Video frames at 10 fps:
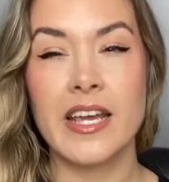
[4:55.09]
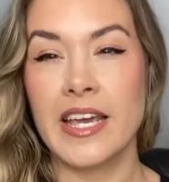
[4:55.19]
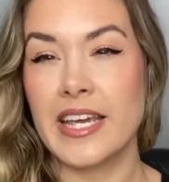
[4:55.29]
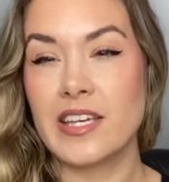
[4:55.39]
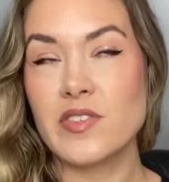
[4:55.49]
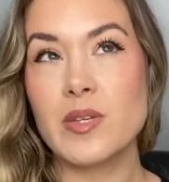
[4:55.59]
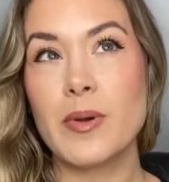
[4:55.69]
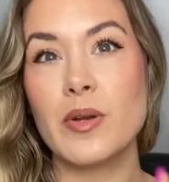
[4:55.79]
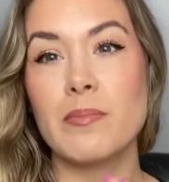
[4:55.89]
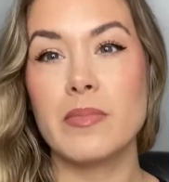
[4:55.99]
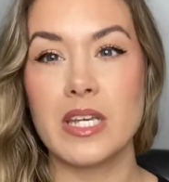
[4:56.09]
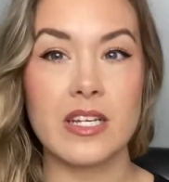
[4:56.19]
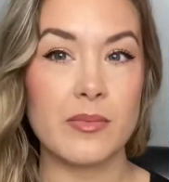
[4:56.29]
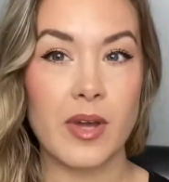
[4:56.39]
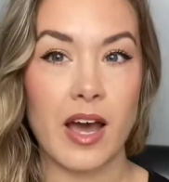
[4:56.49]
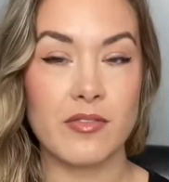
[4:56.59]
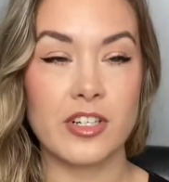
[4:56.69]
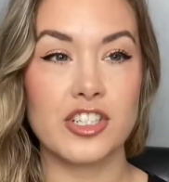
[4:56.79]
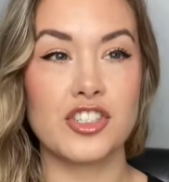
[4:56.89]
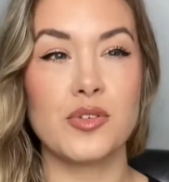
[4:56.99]
It gives about a medium
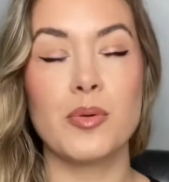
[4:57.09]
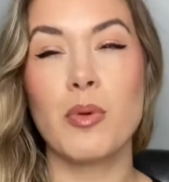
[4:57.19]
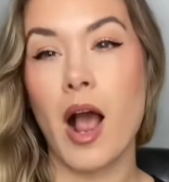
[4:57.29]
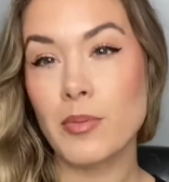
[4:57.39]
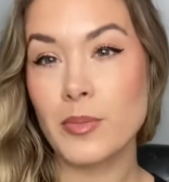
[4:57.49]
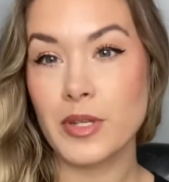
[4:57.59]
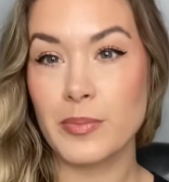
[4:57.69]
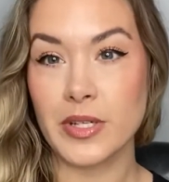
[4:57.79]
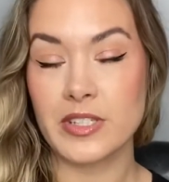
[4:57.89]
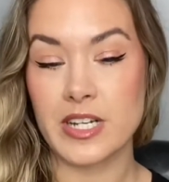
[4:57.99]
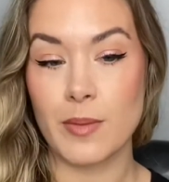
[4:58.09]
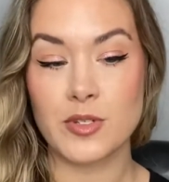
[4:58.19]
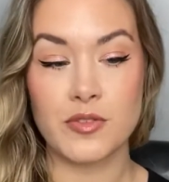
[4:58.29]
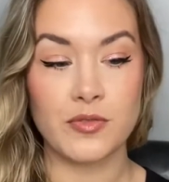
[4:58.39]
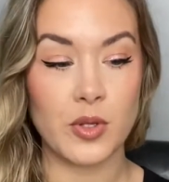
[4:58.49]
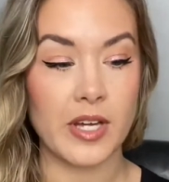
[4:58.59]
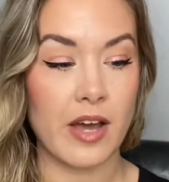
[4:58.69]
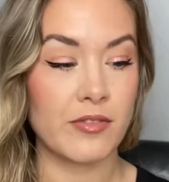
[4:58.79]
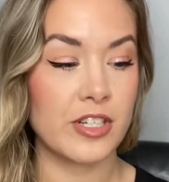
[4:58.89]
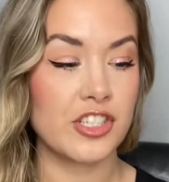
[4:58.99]
coverage. You could probably build it up to full
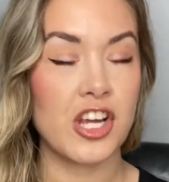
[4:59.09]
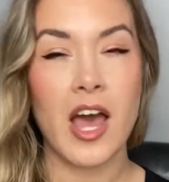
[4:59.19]
coverage.